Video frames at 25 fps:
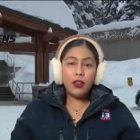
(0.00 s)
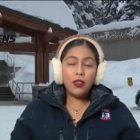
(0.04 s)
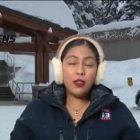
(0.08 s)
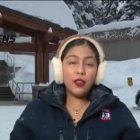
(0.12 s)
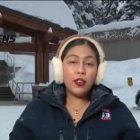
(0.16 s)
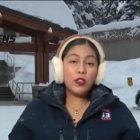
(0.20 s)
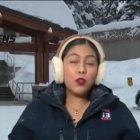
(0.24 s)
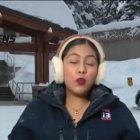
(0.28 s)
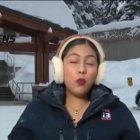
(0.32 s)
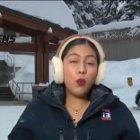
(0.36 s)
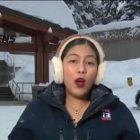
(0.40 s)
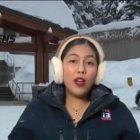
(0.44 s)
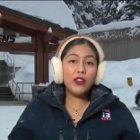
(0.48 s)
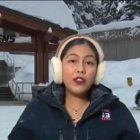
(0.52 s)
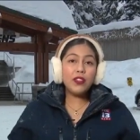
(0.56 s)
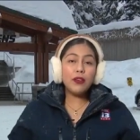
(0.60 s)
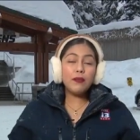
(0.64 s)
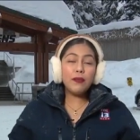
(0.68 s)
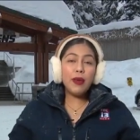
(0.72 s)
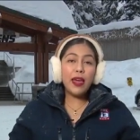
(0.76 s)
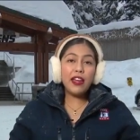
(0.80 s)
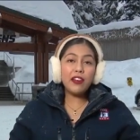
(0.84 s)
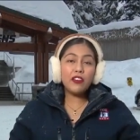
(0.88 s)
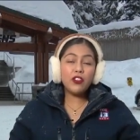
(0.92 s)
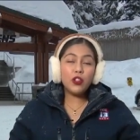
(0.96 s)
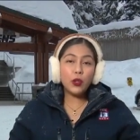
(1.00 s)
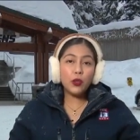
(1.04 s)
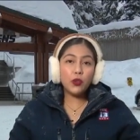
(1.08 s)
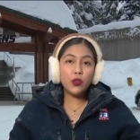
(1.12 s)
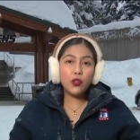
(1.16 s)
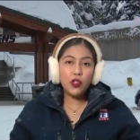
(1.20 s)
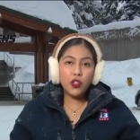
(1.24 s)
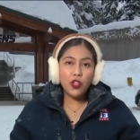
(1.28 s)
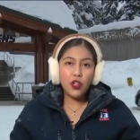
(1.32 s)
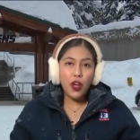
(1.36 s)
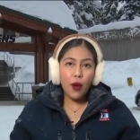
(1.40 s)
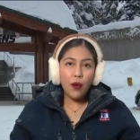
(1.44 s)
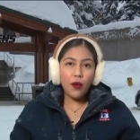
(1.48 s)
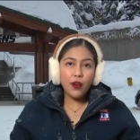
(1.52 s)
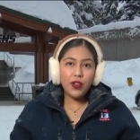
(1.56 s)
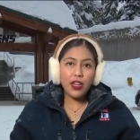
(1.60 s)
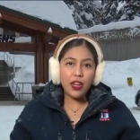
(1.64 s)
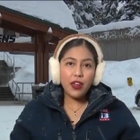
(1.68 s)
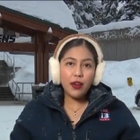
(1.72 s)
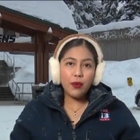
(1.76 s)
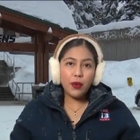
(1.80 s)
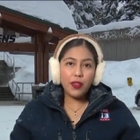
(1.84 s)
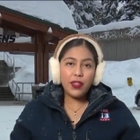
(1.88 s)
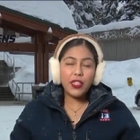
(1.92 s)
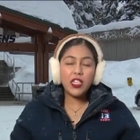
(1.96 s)
This was a major snow
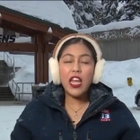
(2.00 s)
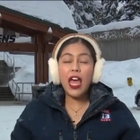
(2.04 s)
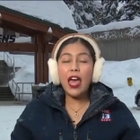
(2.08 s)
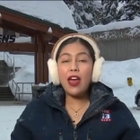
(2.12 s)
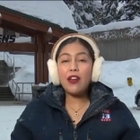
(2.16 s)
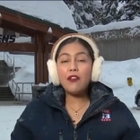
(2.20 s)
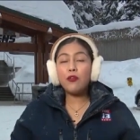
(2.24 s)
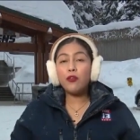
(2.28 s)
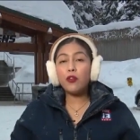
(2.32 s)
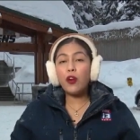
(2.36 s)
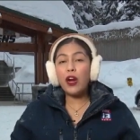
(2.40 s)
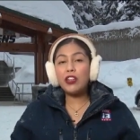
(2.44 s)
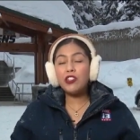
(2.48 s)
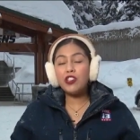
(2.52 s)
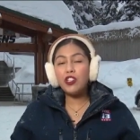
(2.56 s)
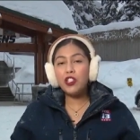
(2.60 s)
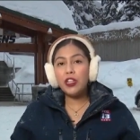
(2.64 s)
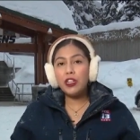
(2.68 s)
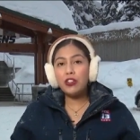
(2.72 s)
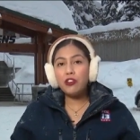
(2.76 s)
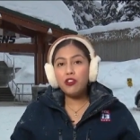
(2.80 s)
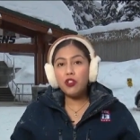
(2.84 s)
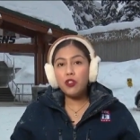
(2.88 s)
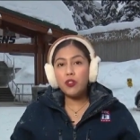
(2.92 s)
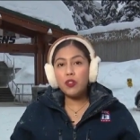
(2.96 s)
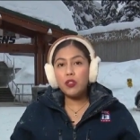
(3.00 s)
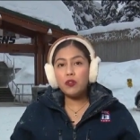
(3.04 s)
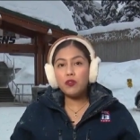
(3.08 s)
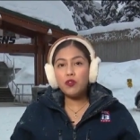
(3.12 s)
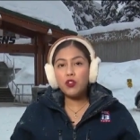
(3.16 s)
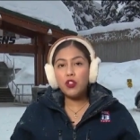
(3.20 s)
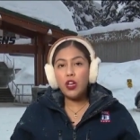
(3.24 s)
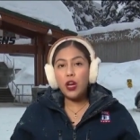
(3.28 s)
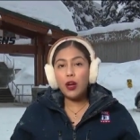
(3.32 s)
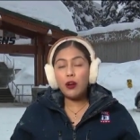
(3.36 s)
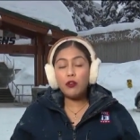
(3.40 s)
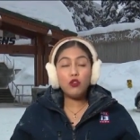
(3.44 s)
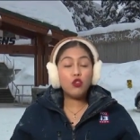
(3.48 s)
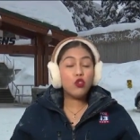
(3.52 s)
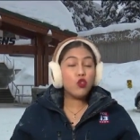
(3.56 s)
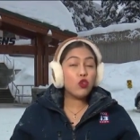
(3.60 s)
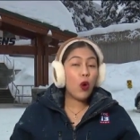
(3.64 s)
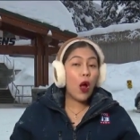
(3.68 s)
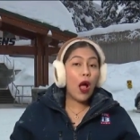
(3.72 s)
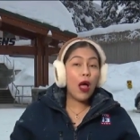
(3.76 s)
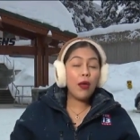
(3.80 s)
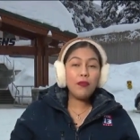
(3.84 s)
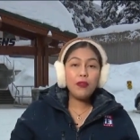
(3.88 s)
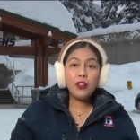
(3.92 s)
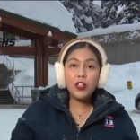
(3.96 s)
day with 10 fresh inches of snow
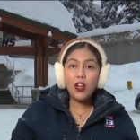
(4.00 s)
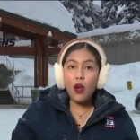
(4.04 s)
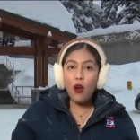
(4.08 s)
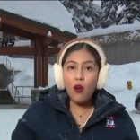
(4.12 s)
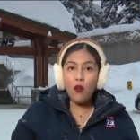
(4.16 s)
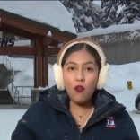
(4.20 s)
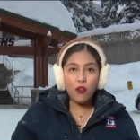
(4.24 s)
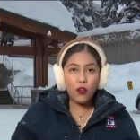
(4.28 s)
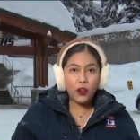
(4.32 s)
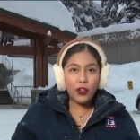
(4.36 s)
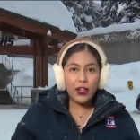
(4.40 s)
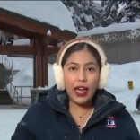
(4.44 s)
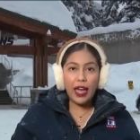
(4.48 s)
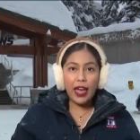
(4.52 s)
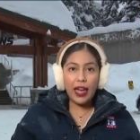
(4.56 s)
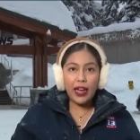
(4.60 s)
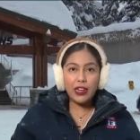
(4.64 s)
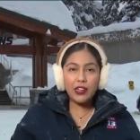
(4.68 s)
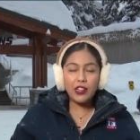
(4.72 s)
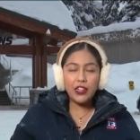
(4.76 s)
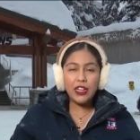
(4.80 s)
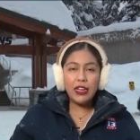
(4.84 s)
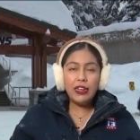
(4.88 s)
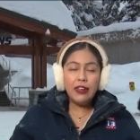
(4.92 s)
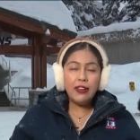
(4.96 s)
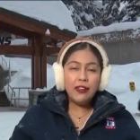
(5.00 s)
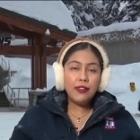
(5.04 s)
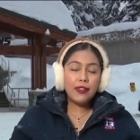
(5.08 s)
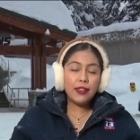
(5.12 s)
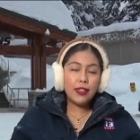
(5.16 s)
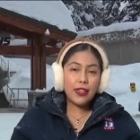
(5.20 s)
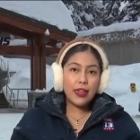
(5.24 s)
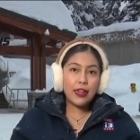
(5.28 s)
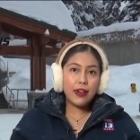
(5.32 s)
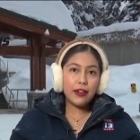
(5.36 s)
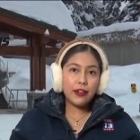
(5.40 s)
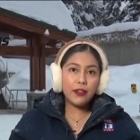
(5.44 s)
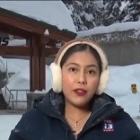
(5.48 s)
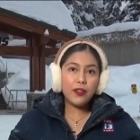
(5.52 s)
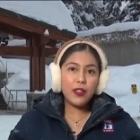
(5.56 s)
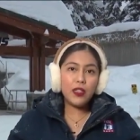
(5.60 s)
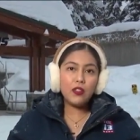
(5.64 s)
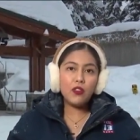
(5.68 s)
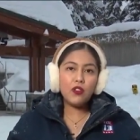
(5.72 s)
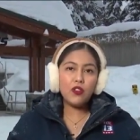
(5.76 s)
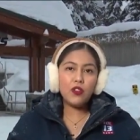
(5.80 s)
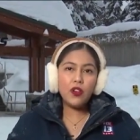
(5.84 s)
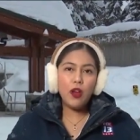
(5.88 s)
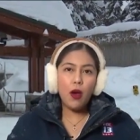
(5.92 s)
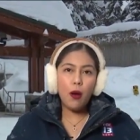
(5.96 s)
dropped overnight. Skiers and
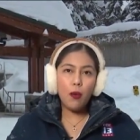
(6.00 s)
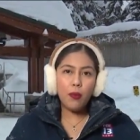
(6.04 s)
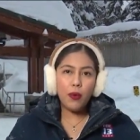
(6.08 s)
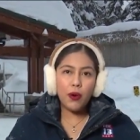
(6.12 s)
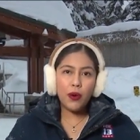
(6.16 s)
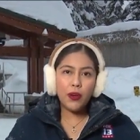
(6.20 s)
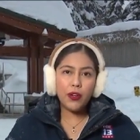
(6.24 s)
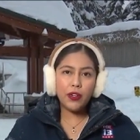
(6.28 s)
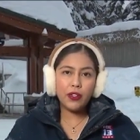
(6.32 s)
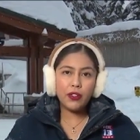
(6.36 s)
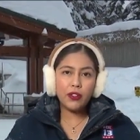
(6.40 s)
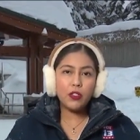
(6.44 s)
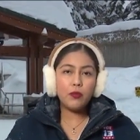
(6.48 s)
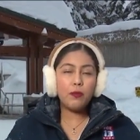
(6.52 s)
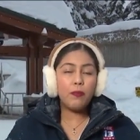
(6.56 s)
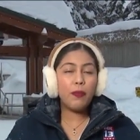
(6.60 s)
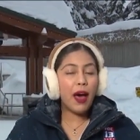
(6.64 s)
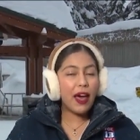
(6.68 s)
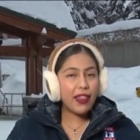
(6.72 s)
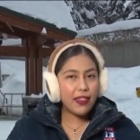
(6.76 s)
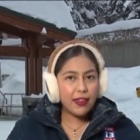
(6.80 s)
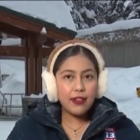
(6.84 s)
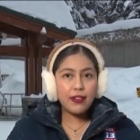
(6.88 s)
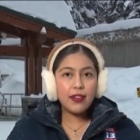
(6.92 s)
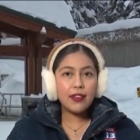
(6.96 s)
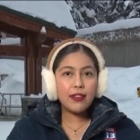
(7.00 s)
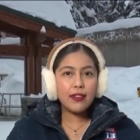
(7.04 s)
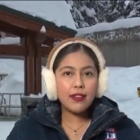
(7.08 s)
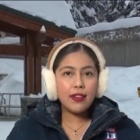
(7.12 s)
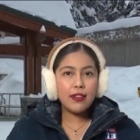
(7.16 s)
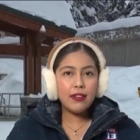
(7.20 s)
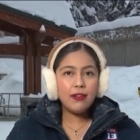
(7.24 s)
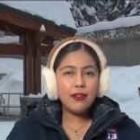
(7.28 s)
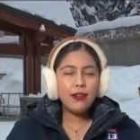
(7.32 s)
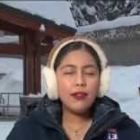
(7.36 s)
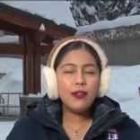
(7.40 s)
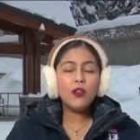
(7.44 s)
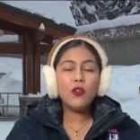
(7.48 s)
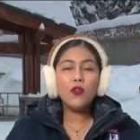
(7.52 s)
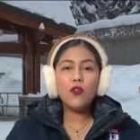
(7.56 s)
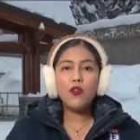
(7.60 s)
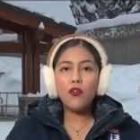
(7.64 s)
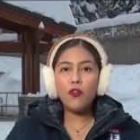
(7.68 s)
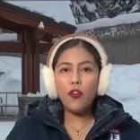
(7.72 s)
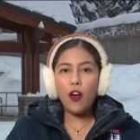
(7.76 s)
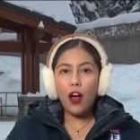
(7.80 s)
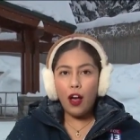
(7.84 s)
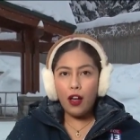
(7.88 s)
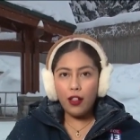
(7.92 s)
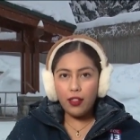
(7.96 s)
snowboarders by the dozen soon
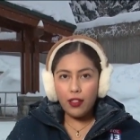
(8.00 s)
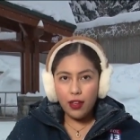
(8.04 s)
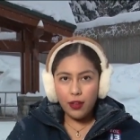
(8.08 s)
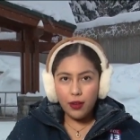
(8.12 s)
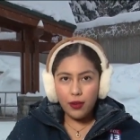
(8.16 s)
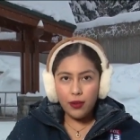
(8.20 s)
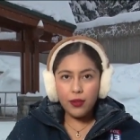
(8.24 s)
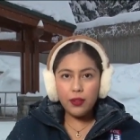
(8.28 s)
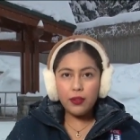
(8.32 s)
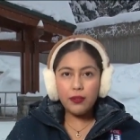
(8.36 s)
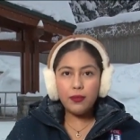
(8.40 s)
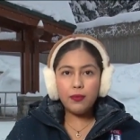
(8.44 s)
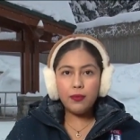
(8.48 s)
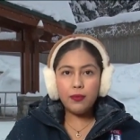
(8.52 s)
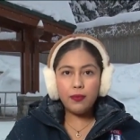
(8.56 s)
followed.